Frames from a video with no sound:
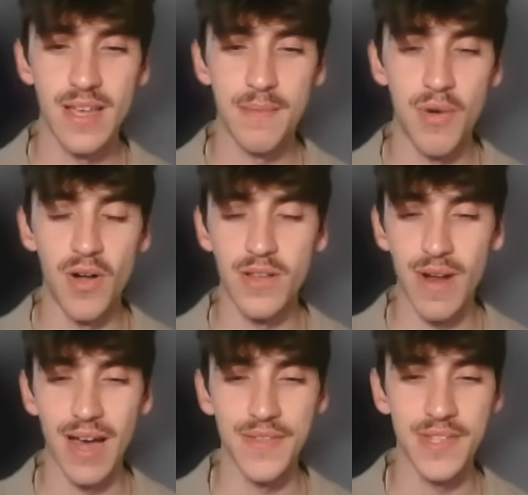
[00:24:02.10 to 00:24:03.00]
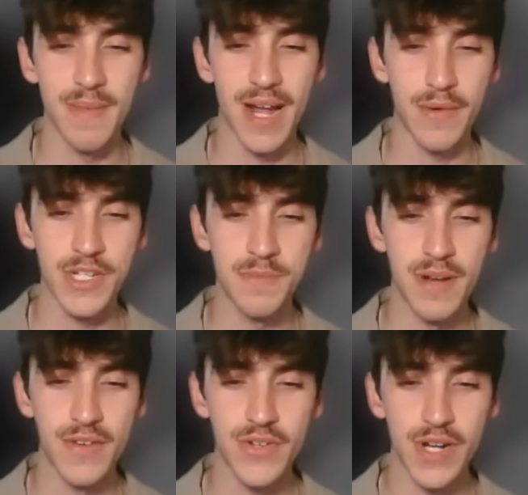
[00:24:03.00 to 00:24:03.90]
Poliwrath in the back, which is a
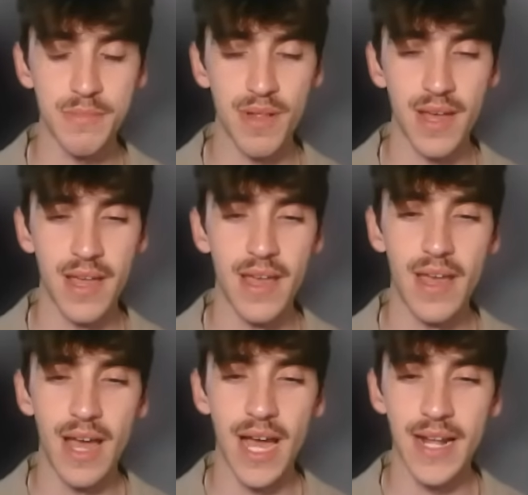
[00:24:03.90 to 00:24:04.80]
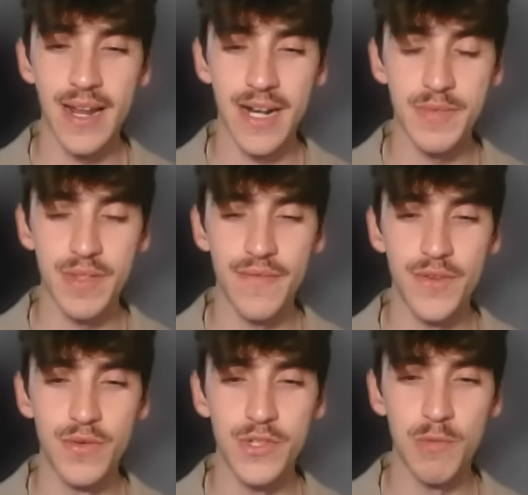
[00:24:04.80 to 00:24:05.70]
bit of a strange play. I connect with a
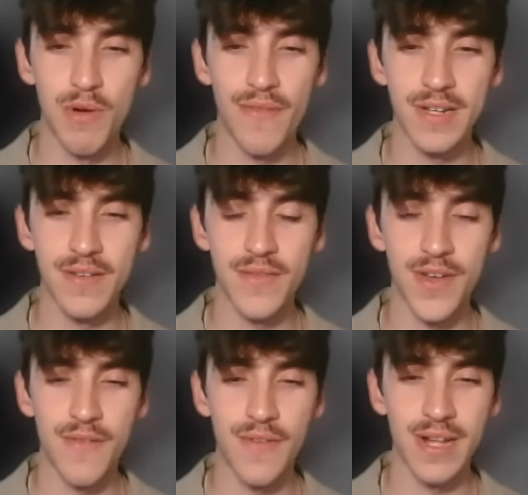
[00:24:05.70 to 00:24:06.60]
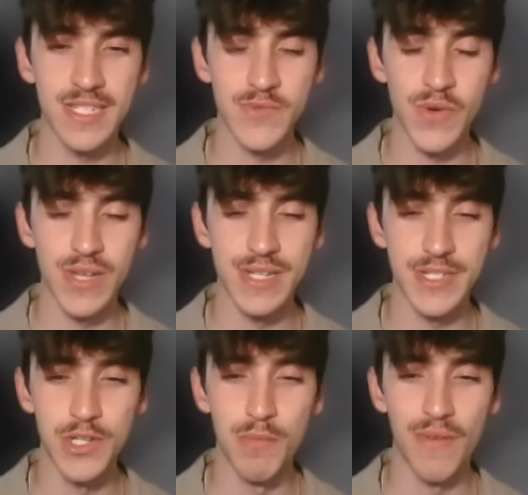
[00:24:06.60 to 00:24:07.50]
few super effective Thunderfangs as well as a
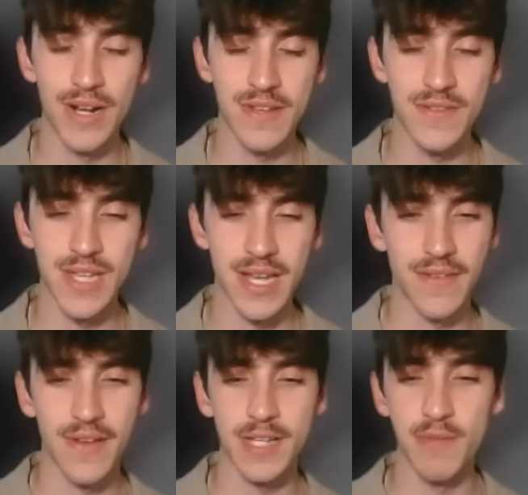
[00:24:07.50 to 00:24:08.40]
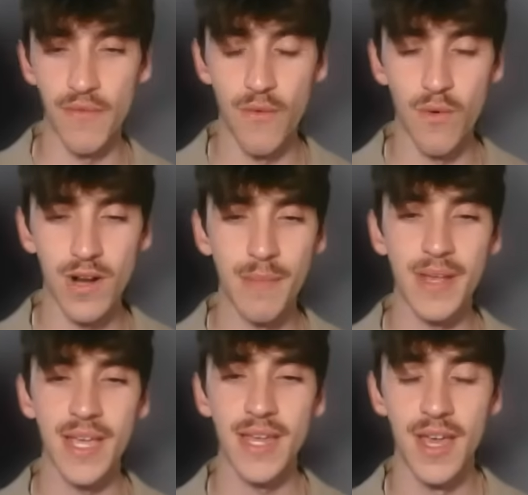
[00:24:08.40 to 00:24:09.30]
super effective Psychic Fangs before
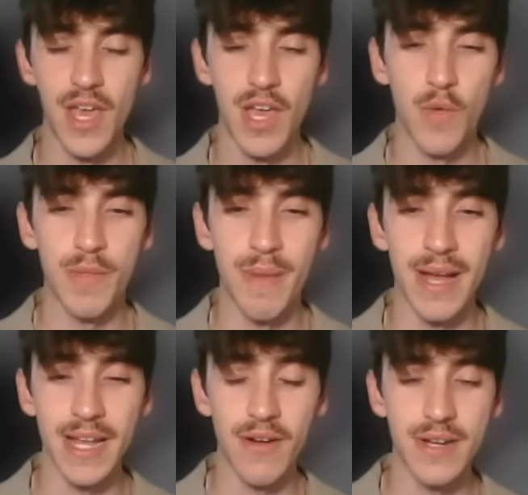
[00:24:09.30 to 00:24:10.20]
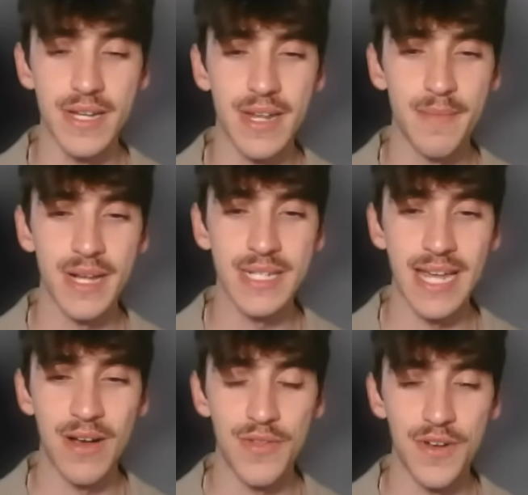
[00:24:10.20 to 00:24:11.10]
coming in with my Giratina, because
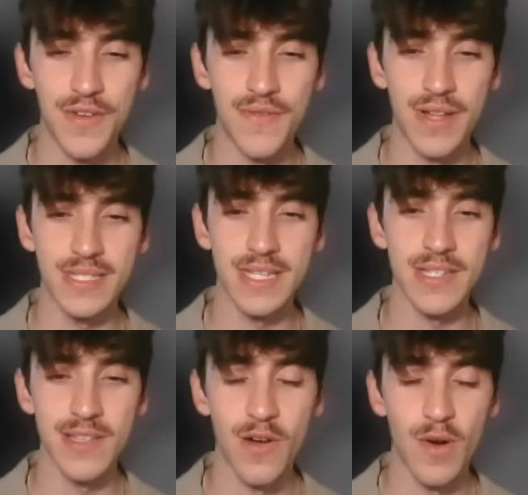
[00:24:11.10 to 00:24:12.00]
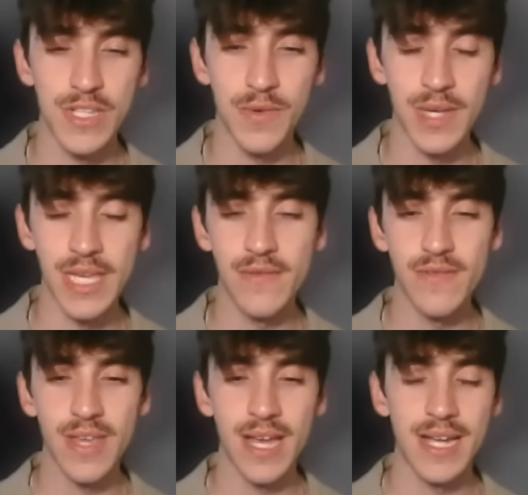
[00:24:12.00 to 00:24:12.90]
now their defense is lowered, so even
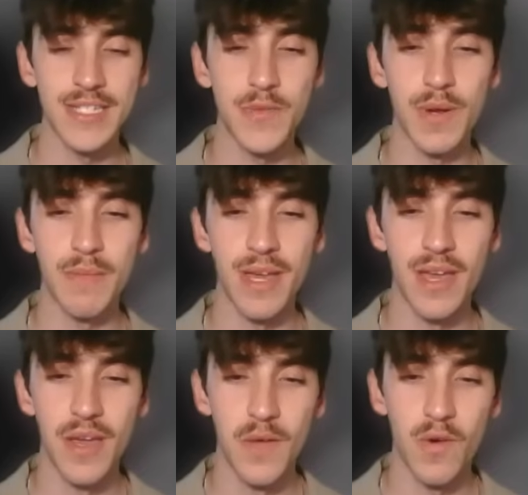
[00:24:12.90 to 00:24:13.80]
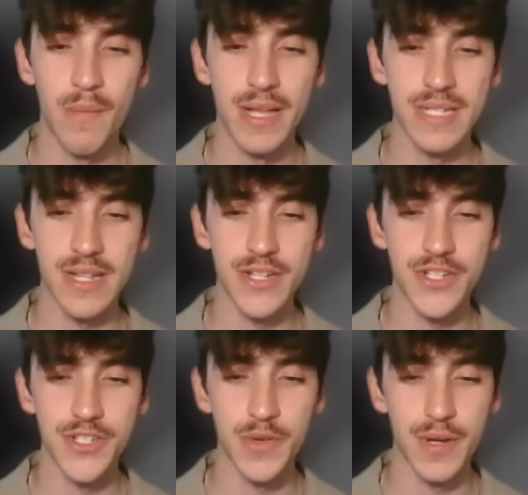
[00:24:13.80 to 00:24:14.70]
if they Icy Wind me, we're basically
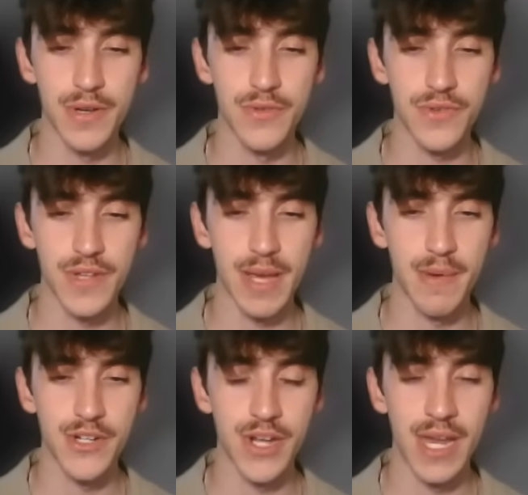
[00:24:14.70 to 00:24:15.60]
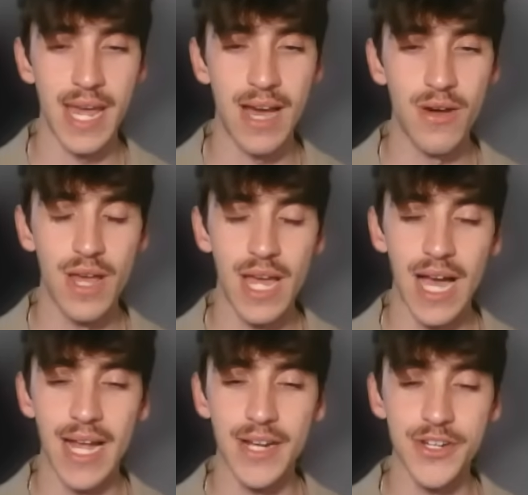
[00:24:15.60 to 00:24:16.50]
just doing neutral damage. And now
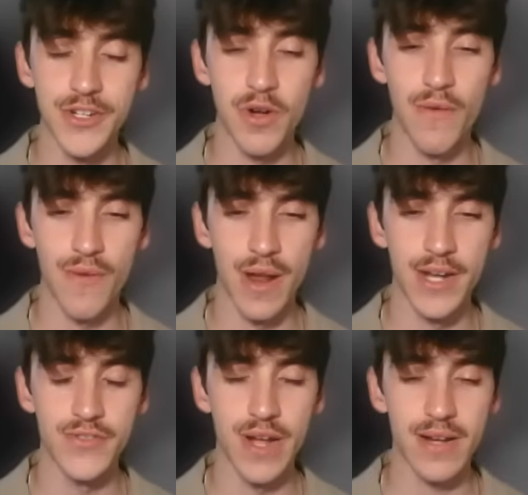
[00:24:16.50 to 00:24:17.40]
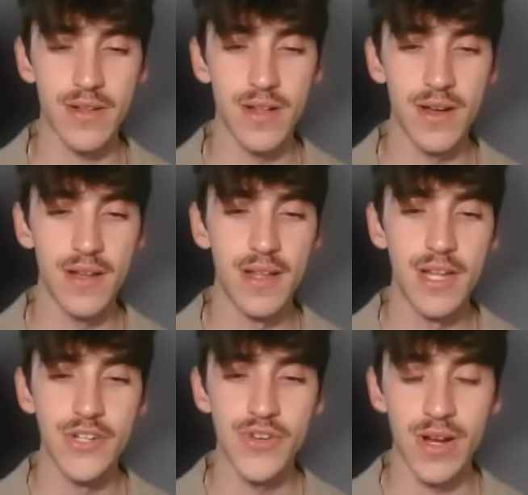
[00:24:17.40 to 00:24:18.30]
I can just go for a Dragon Claw.
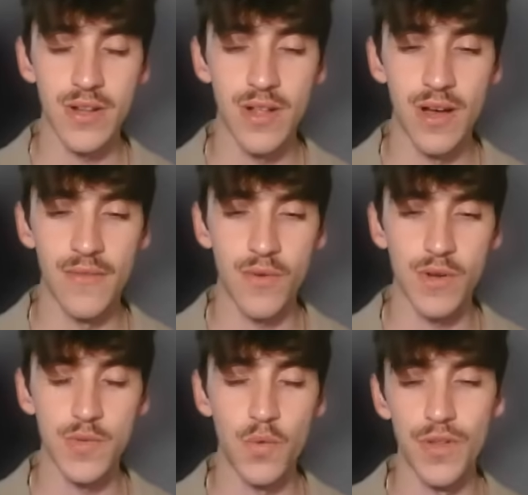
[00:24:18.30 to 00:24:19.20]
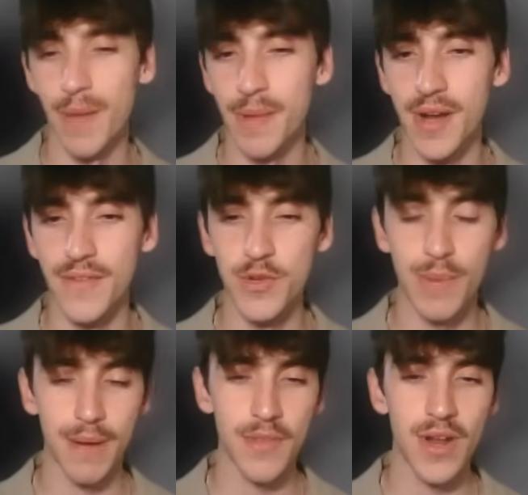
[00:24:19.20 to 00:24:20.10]
Dragon Claw, of course, will not be enough to
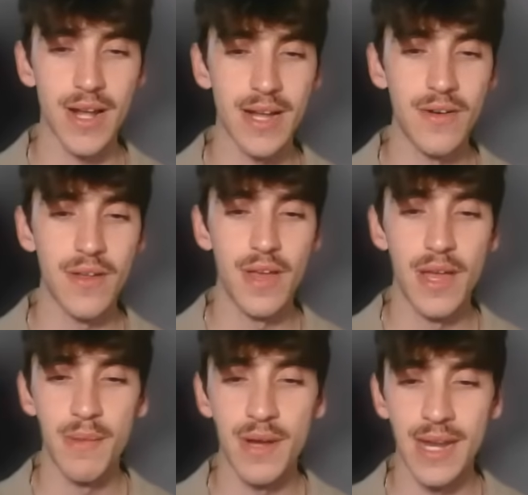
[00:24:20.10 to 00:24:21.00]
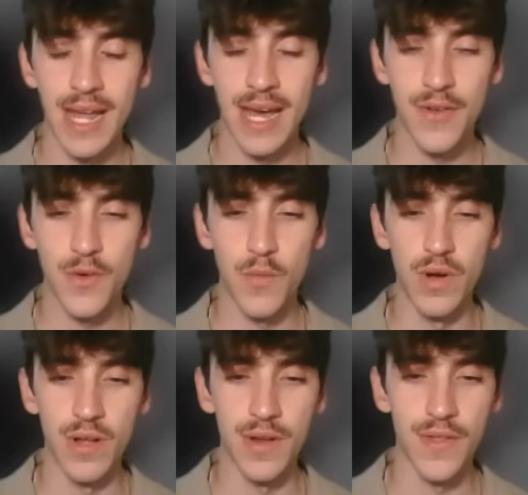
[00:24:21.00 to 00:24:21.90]
pick up the knockout, but neither
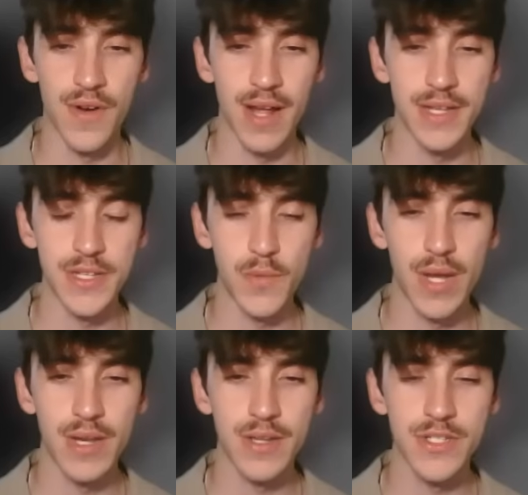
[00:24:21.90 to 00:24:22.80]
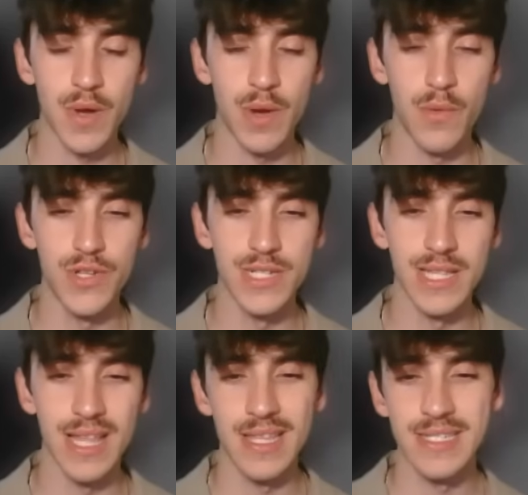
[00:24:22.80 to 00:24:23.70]
will another Icy Wind, so I will just
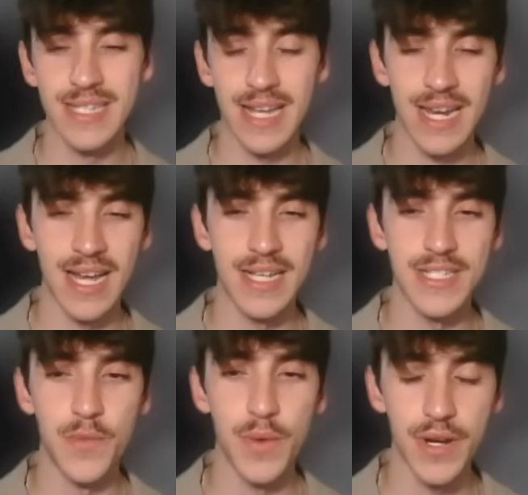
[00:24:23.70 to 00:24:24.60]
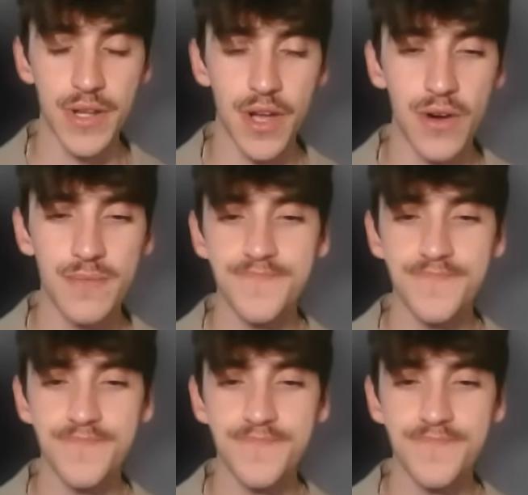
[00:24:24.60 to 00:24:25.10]
let this second Icy Wind go.